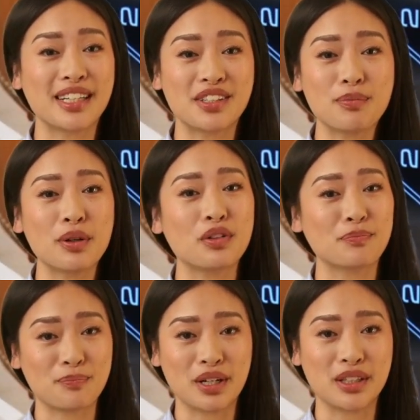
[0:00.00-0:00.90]
expose
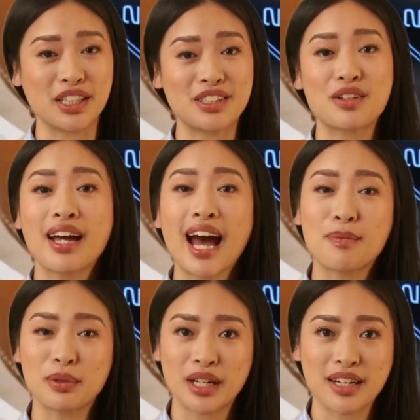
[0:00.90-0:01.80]
millions of
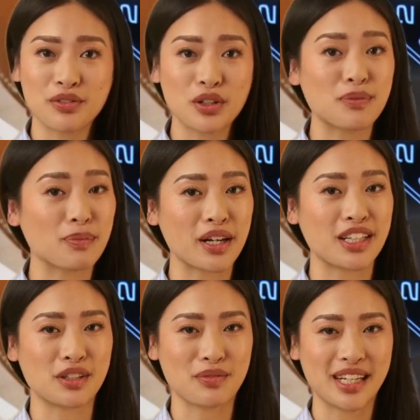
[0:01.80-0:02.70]
Apple and
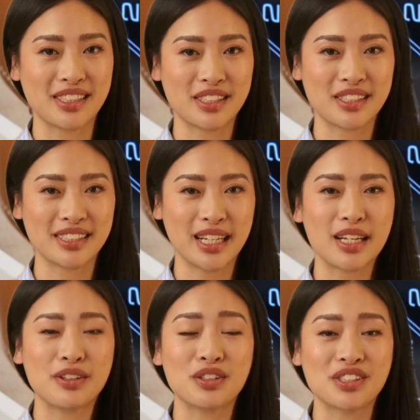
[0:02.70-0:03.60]
third-party devices
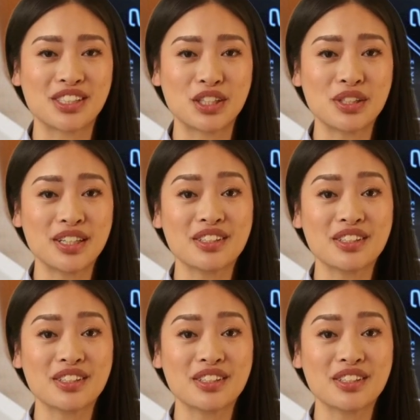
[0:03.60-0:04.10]
to serious